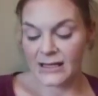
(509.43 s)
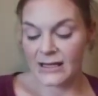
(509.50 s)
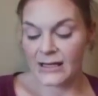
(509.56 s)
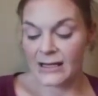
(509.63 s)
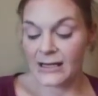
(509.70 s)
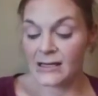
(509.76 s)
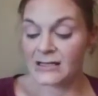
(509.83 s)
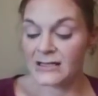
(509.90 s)

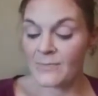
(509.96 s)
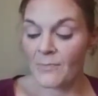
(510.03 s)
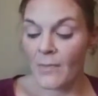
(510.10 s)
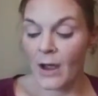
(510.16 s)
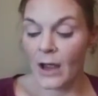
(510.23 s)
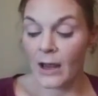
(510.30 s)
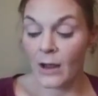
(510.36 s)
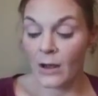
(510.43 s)
is
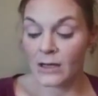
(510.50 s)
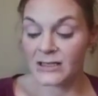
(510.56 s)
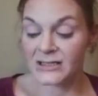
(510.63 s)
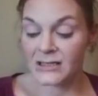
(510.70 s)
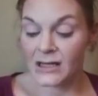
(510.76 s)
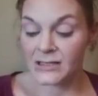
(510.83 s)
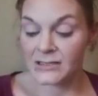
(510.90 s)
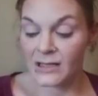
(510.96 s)
my
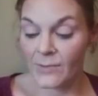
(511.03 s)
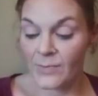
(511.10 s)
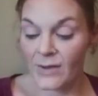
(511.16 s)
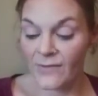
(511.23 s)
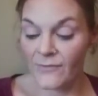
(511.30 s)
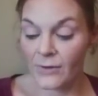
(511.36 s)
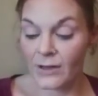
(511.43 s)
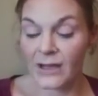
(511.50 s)
Anastasia
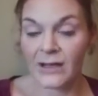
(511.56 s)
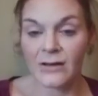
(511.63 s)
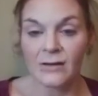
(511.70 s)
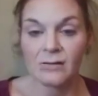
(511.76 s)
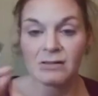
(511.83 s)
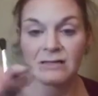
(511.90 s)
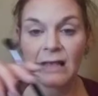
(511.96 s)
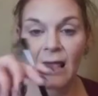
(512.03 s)
Beverly
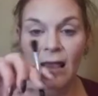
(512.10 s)
Hills